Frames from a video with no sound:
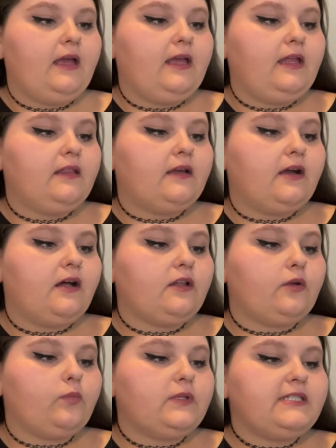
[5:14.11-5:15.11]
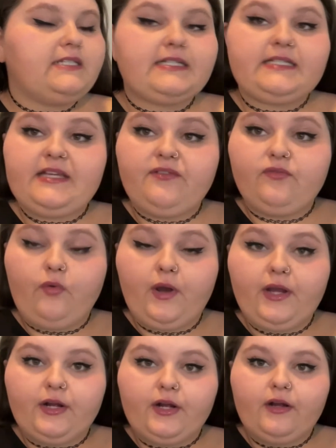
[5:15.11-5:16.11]
in the color 160
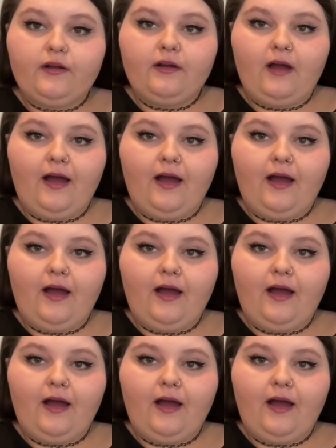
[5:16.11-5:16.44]
Voyeur.